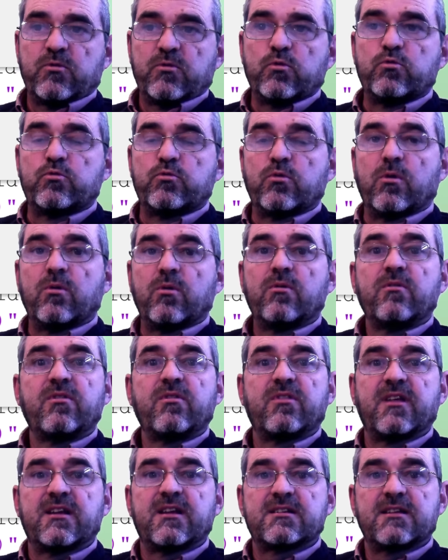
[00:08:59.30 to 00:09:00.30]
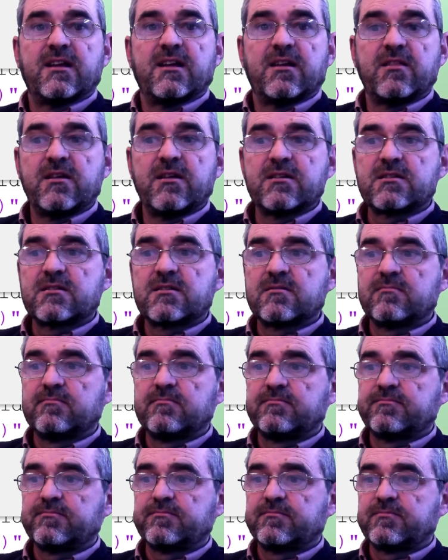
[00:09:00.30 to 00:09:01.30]
to draw things like this,
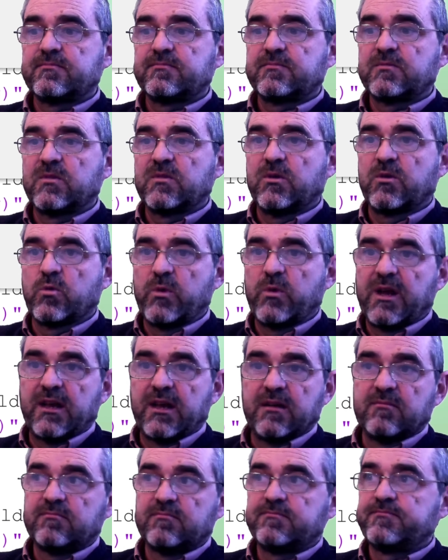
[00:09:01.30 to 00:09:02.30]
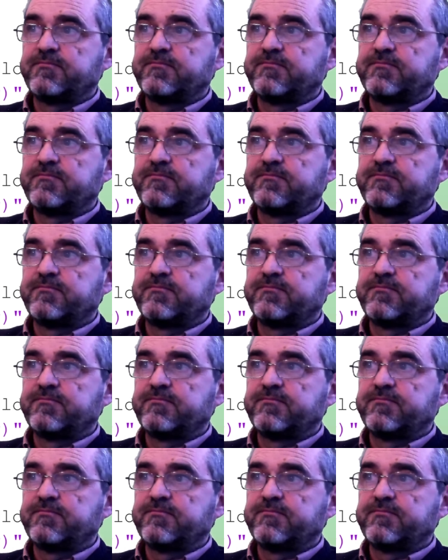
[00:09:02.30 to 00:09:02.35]
or well,